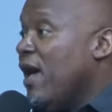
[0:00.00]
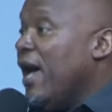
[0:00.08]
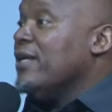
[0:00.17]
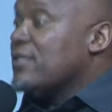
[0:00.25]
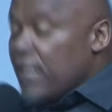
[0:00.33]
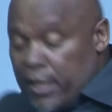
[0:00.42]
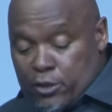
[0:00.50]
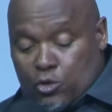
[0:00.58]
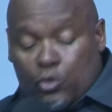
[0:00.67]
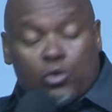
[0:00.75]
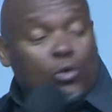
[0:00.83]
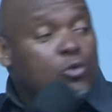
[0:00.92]
and uh,
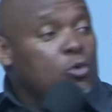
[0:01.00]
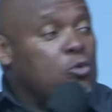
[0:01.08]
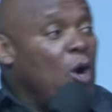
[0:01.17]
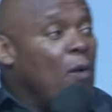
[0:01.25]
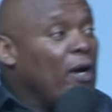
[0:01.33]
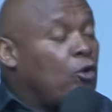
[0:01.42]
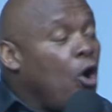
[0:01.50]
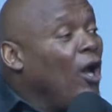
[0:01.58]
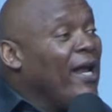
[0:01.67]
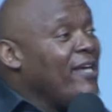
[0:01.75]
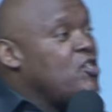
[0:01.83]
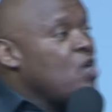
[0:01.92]
to, to, to, to our
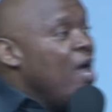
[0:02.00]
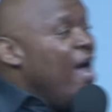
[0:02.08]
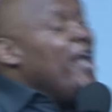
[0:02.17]
college